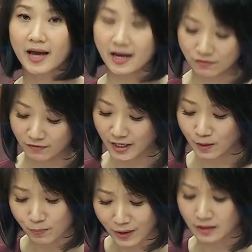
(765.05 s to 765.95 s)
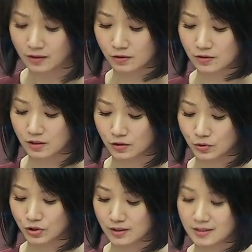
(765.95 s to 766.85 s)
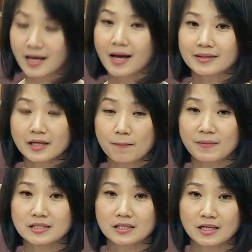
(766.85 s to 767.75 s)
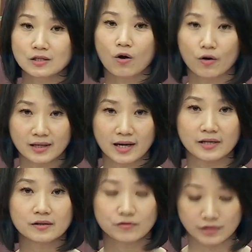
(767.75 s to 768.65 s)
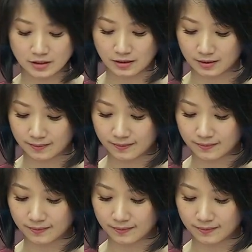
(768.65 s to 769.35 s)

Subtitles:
and find practical solutions that mitigate online risk.